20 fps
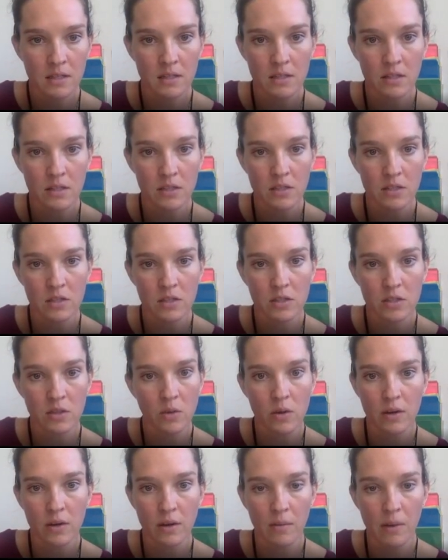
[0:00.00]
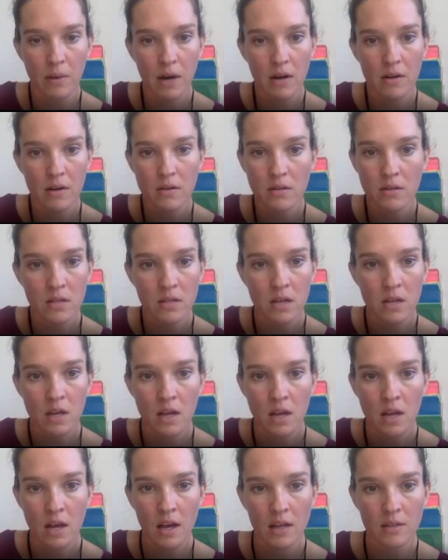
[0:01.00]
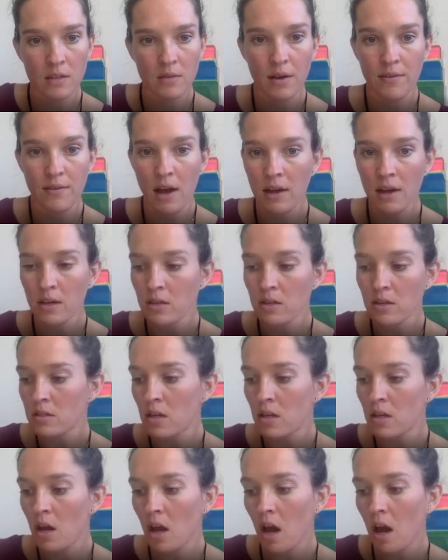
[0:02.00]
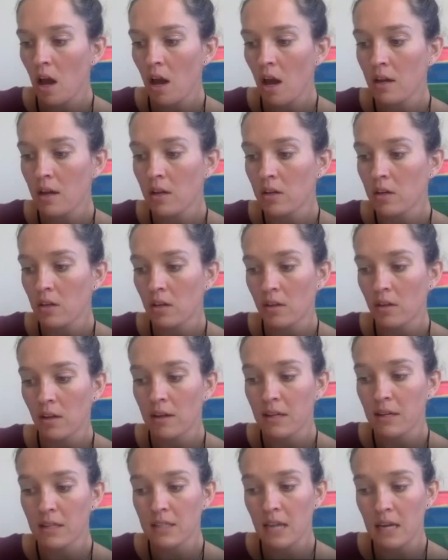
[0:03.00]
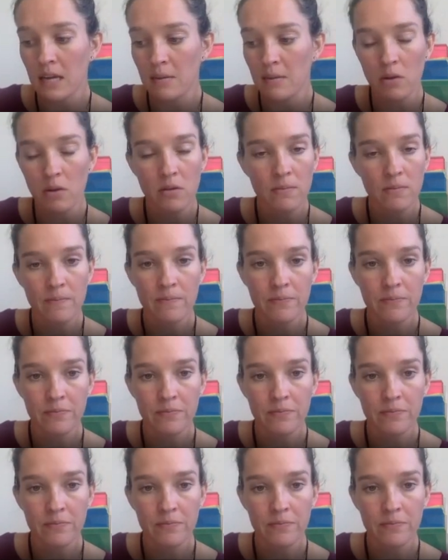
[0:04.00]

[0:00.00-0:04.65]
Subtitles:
These are just coordinate pairs, x, y values. It could look like a table.